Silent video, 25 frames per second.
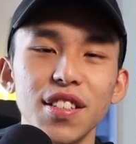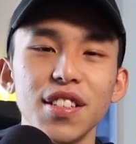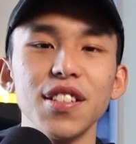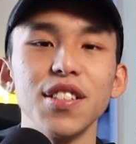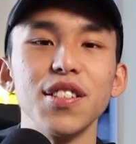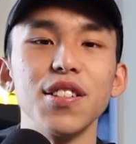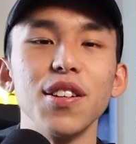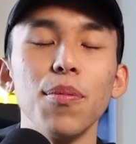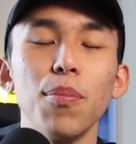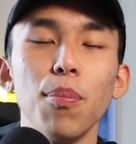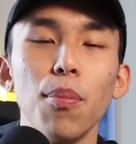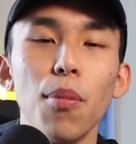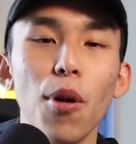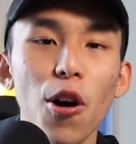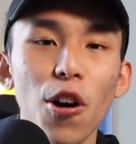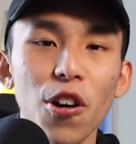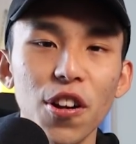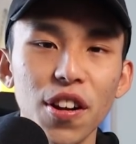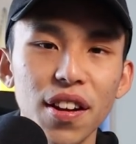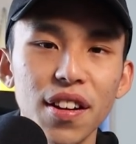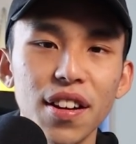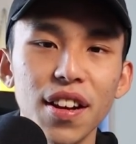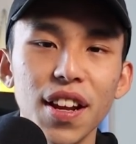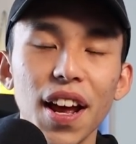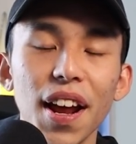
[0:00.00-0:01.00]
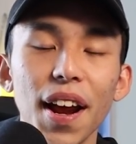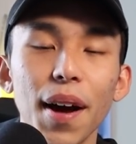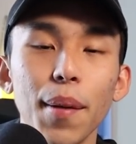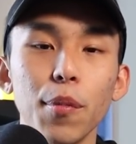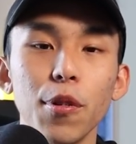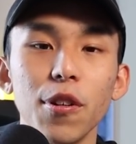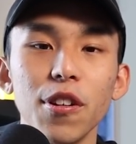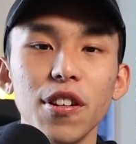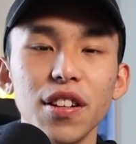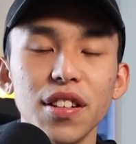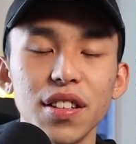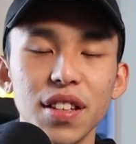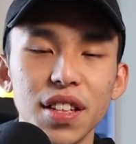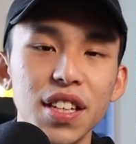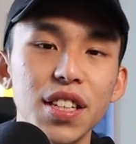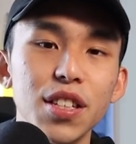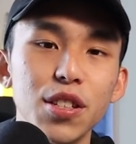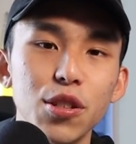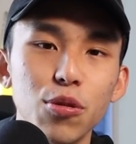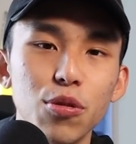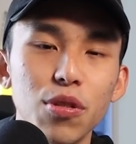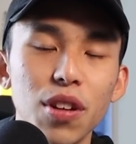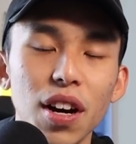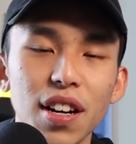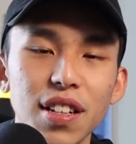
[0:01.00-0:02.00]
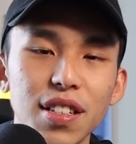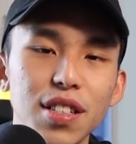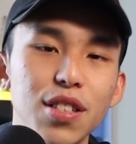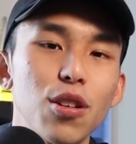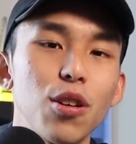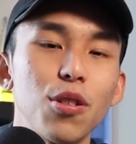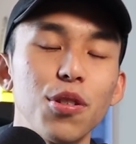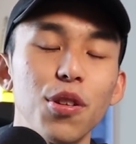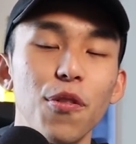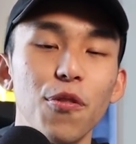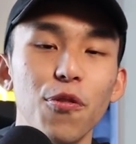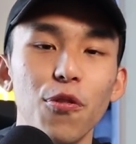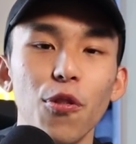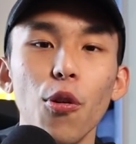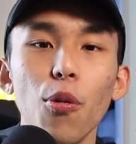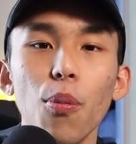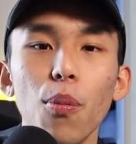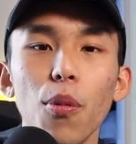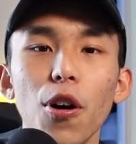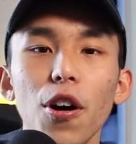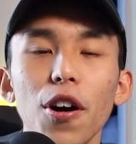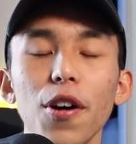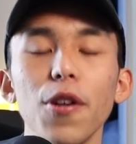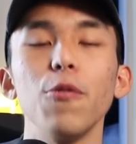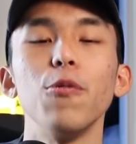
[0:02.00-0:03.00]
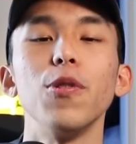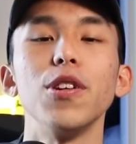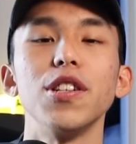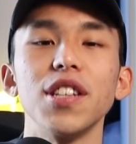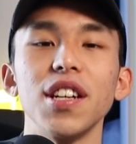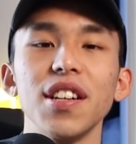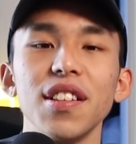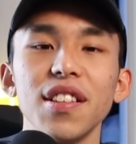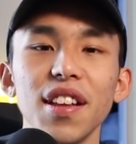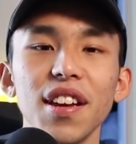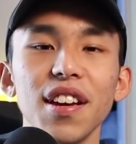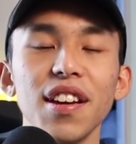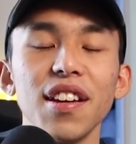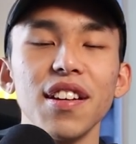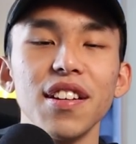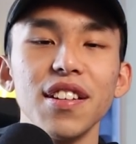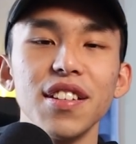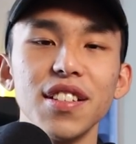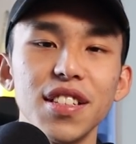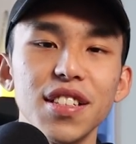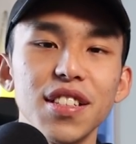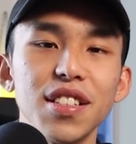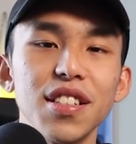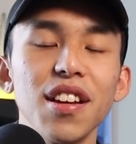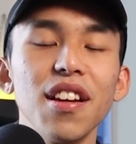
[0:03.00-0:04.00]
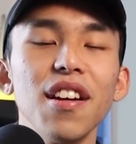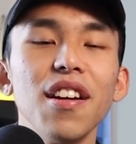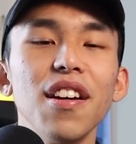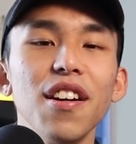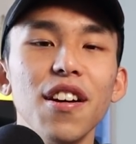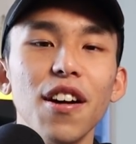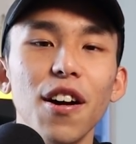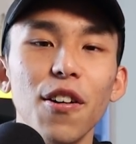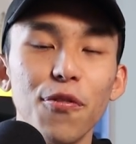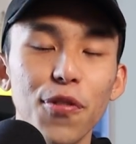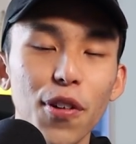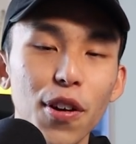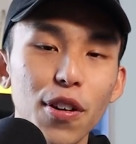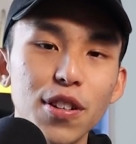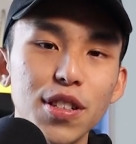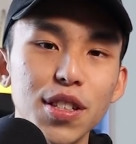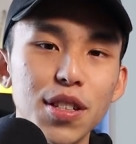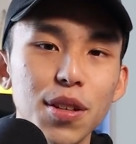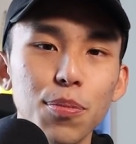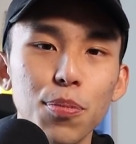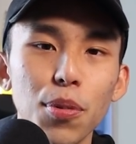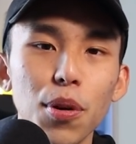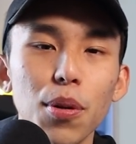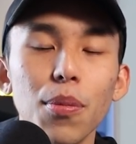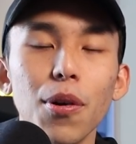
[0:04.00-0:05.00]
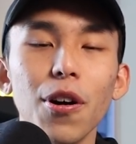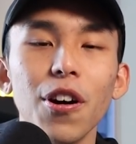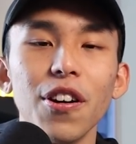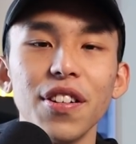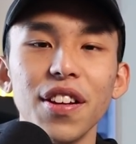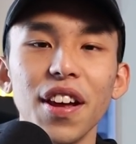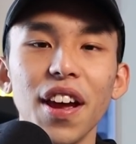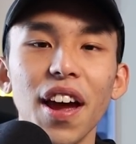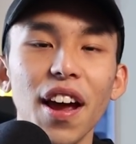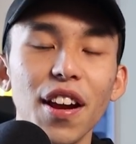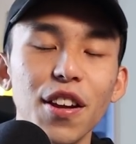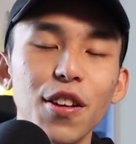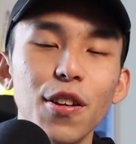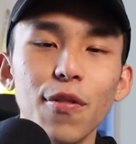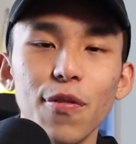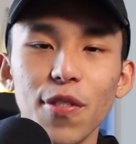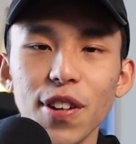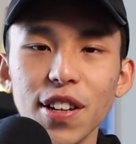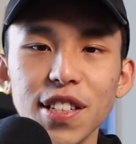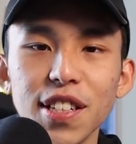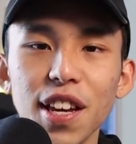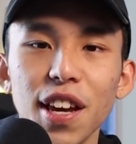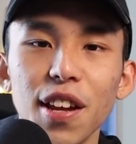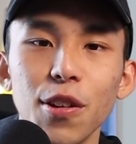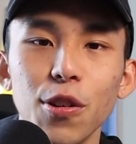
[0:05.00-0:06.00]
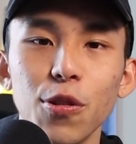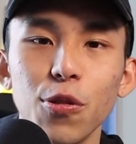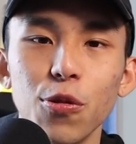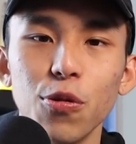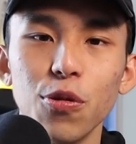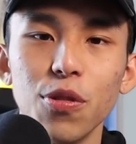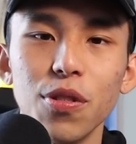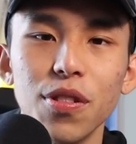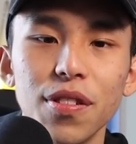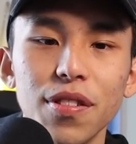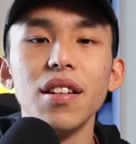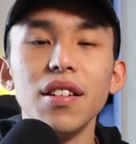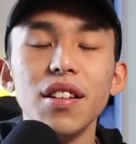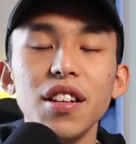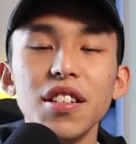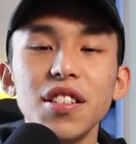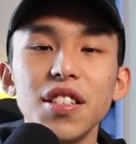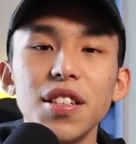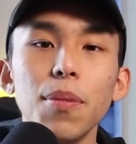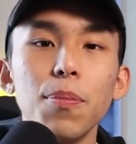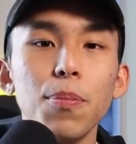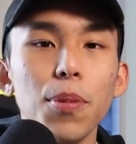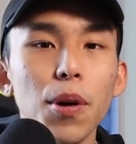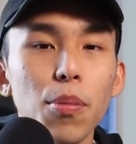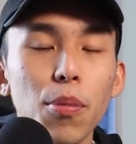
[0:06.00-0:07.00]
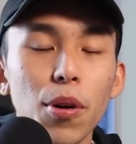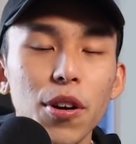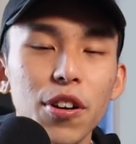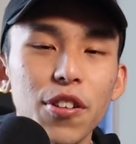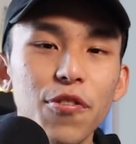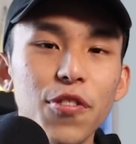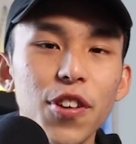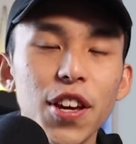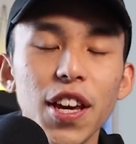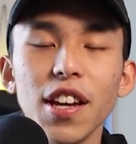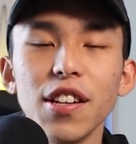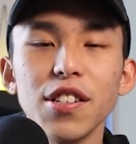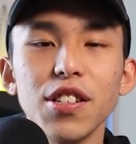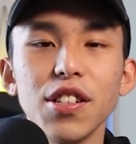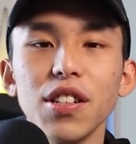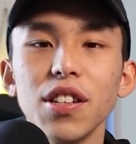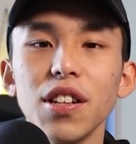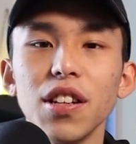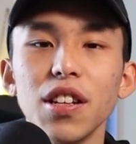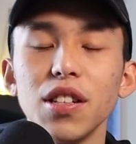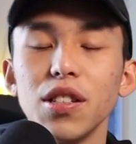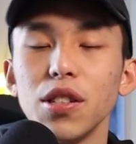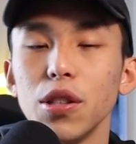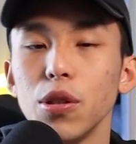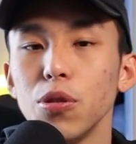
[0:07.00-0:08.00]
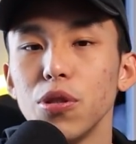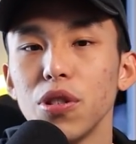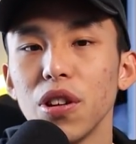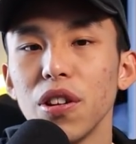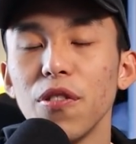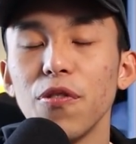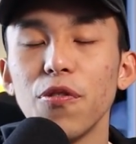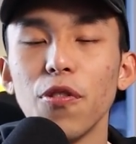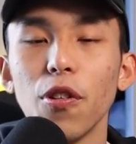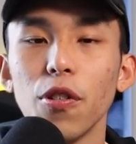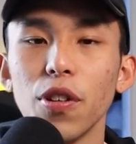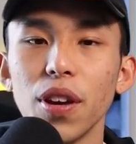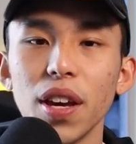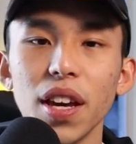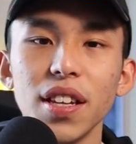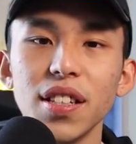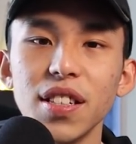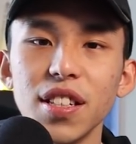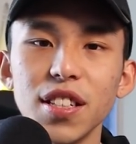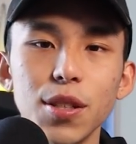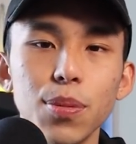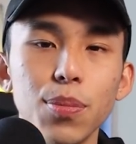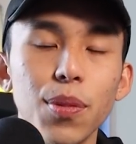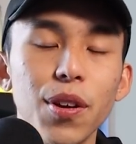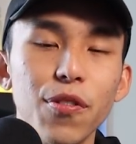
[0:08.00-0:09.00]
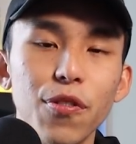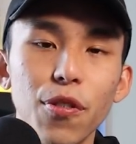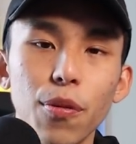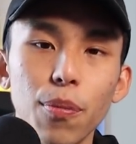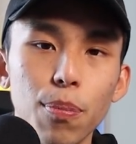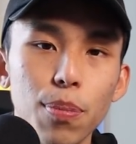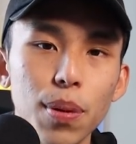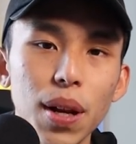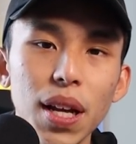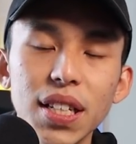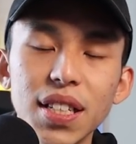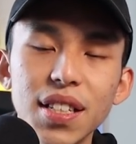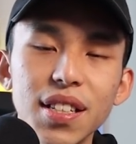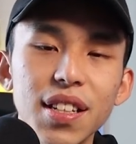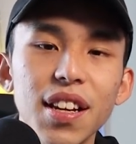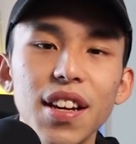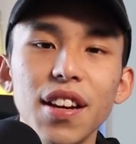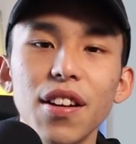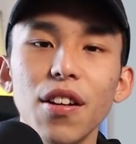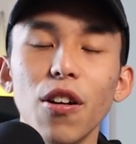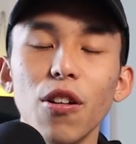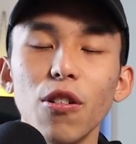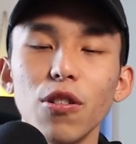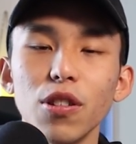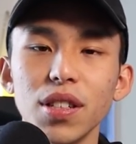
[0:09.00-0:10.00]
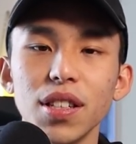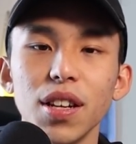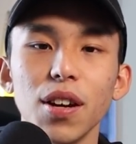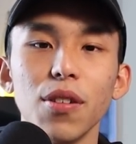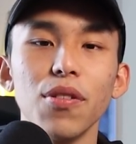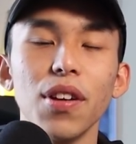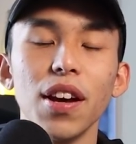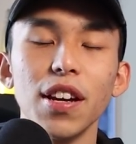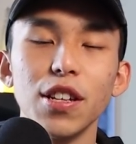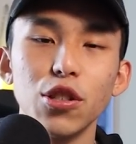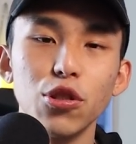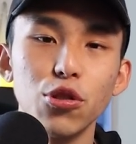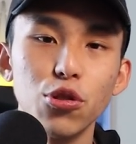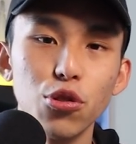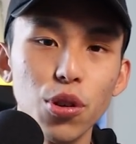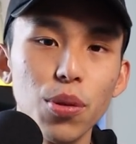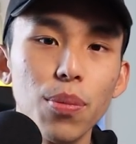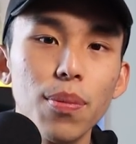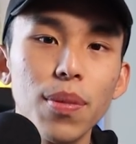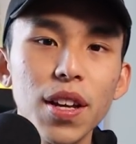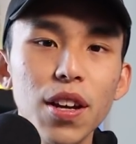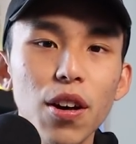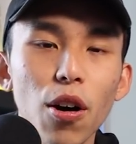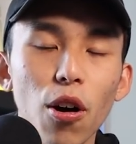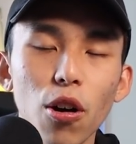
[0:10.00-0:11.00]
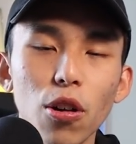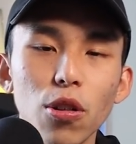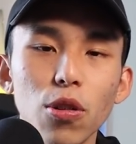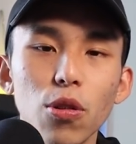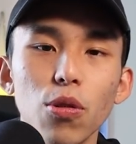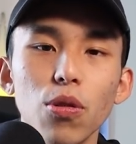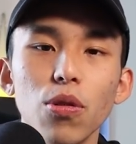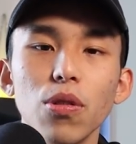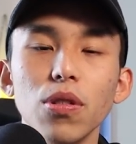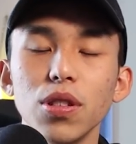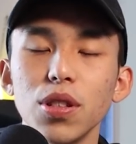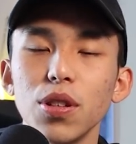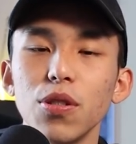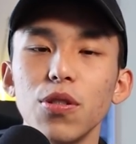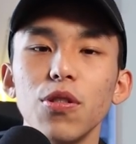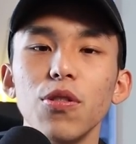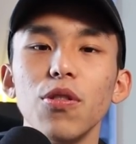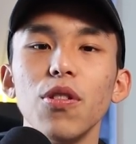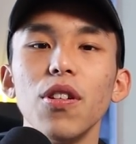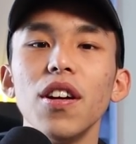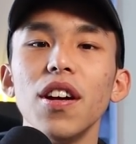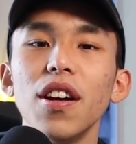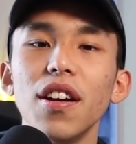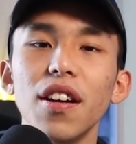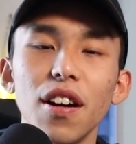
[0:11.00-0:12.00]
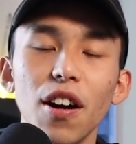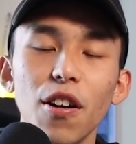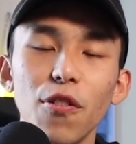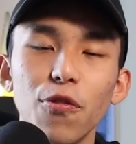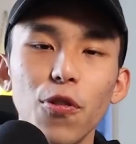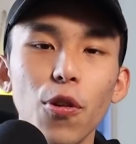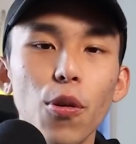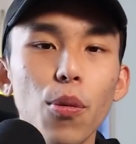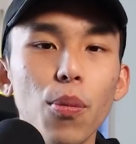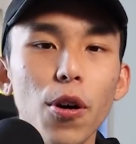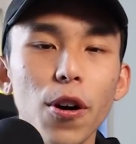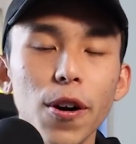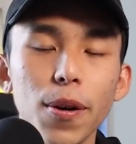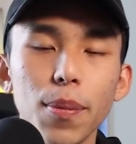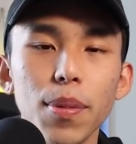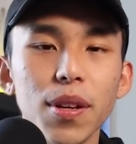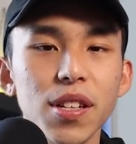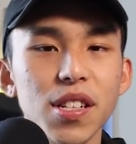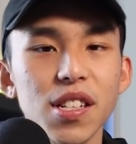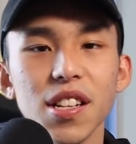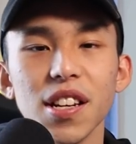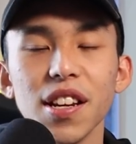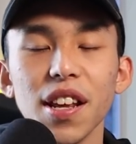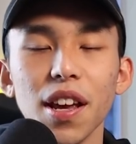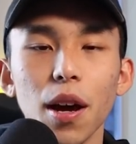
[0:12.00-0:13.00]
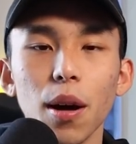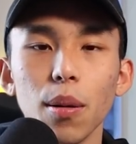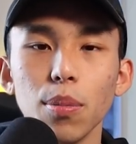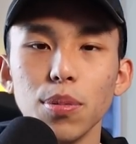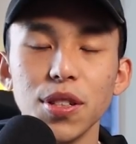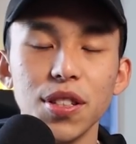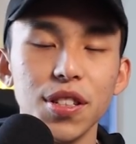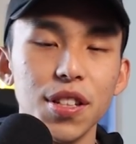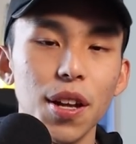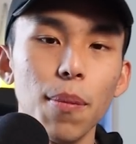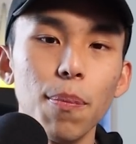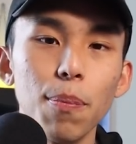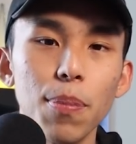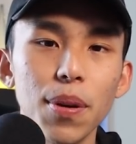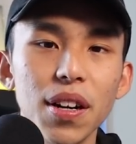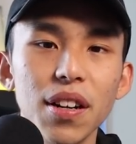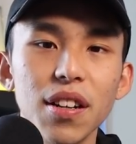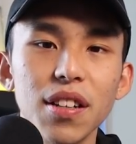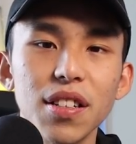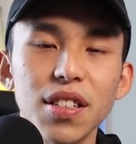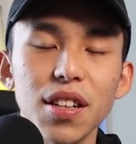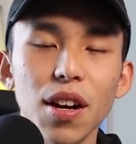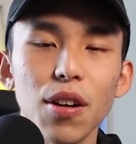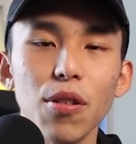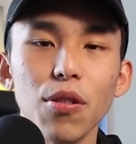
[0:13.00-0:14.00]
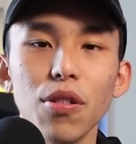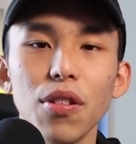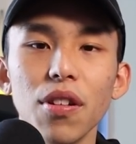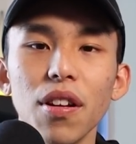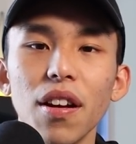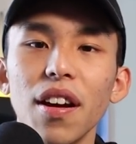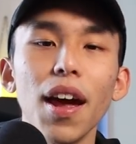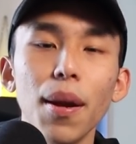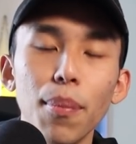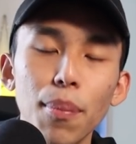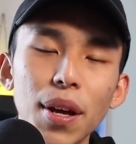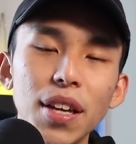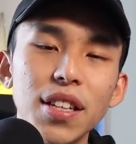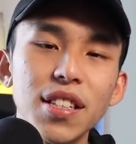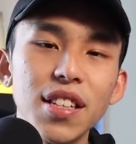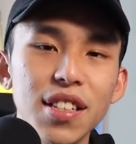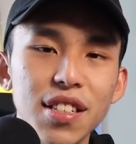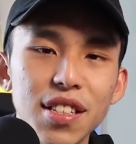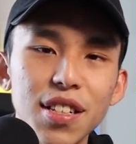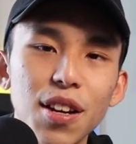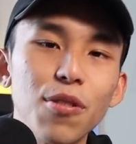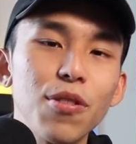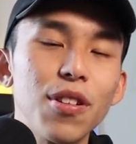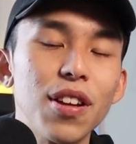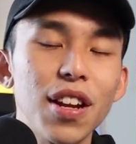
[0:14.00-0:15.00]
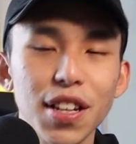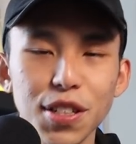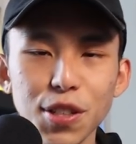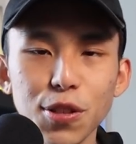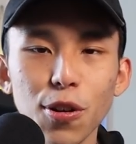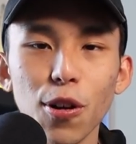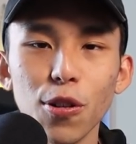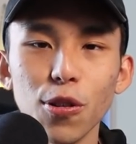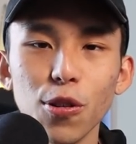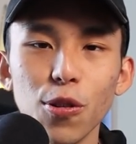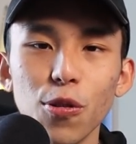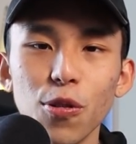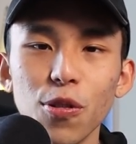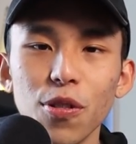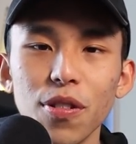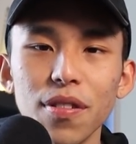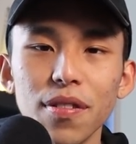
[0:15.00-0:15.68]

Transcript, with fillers: this is a mod that I'm gonna teach you guys called the foam mod, which I think is a very simple mod that any of us can do. This simple modification is usually for cases made from plastic or sound extremely hollow, so a foam mod basically helps dampen the sound and makes it sound less hollow.